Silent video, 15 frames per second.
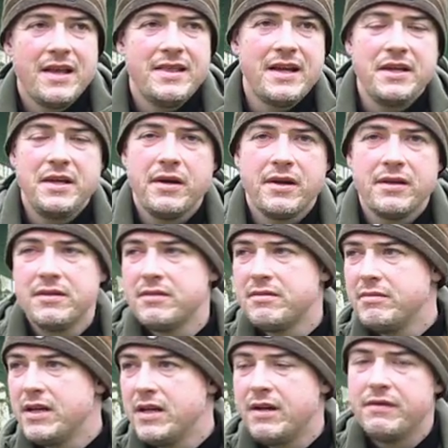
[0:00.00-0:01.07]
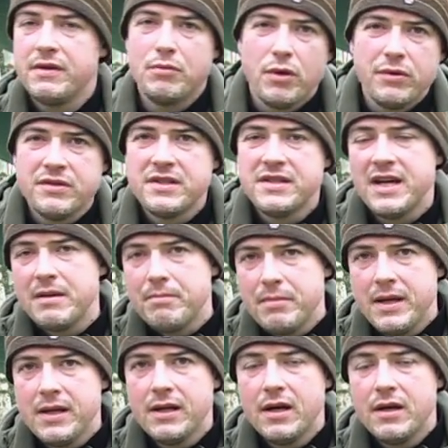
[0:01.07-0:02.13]
and then you can, you know, if you want to take
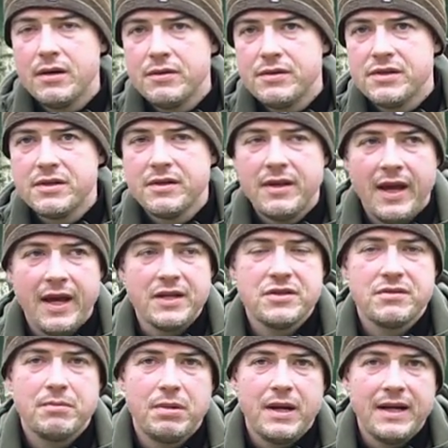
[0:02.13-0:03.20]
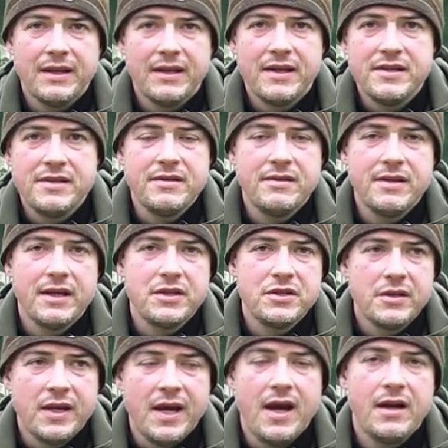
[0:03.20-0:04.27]
pillows and extra blankets and
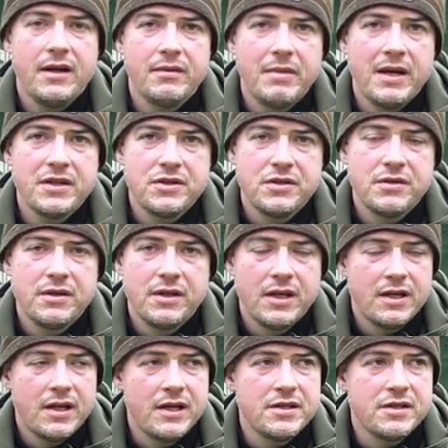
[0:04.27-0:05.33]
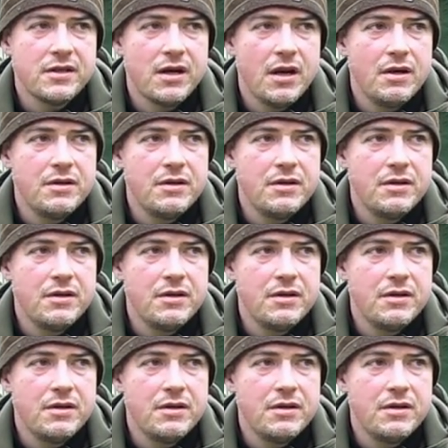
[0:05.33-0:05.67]
things, you can, and make sure that you're nice and